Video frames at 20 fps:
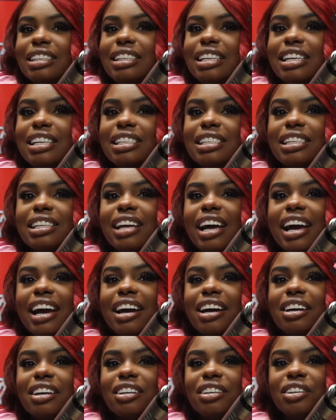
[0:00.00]
This,
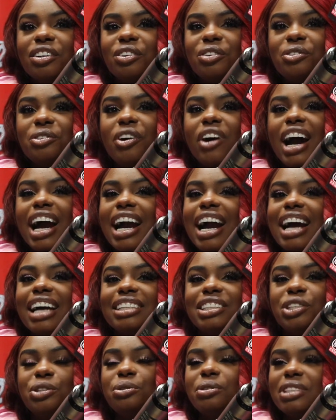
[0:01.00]
like, you know, I
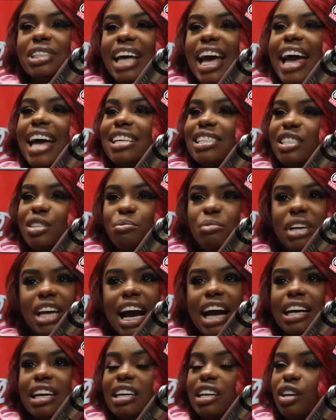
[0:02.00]
got 2 sides to me.
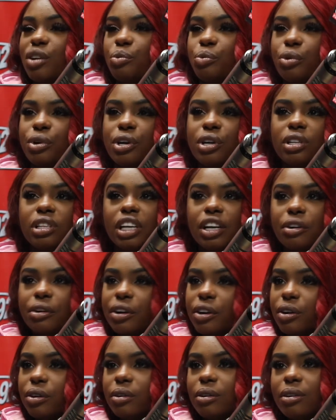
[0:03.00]
I could get real
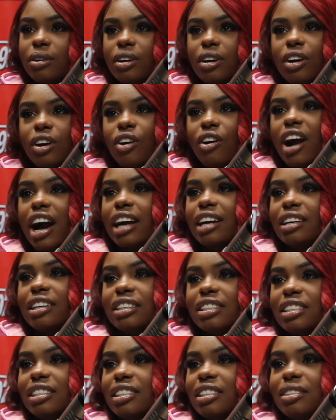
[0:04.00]
lyrical, or I could
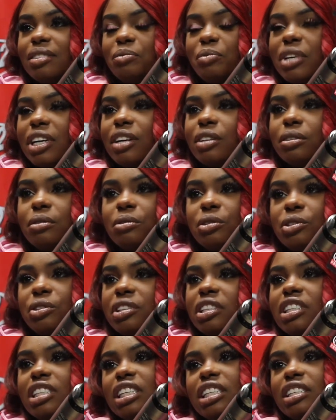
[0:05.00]
just be on some
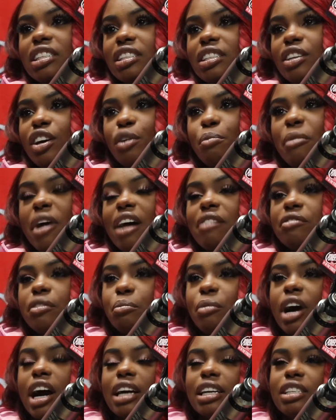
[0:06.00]
street shit, just go bar for
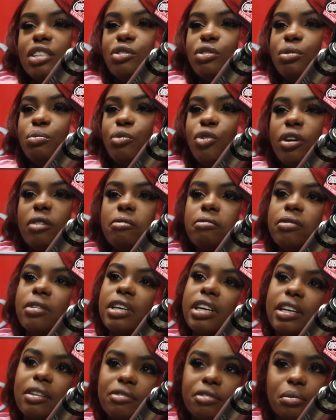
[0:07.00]
bar. This was more
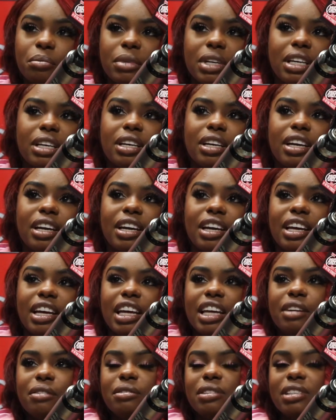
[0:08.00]
fun for me.
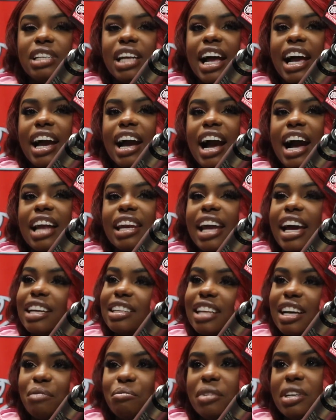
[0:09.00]
Okay. It was like, I
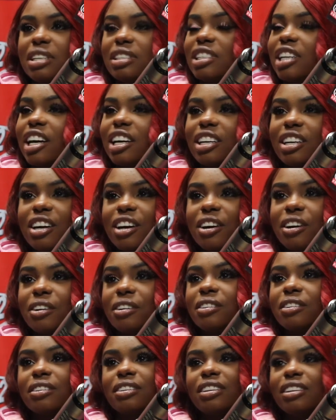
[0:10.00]
like that beat. Turn it on.
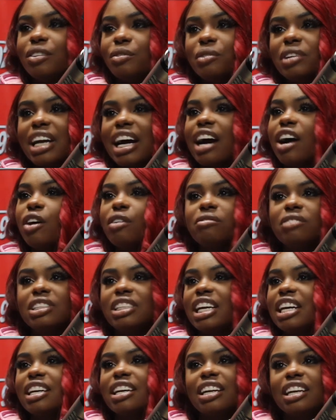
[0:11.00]
We're not
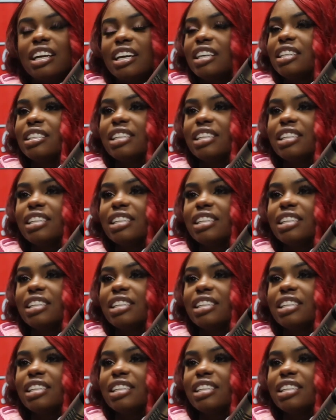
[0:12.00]
overthinking it.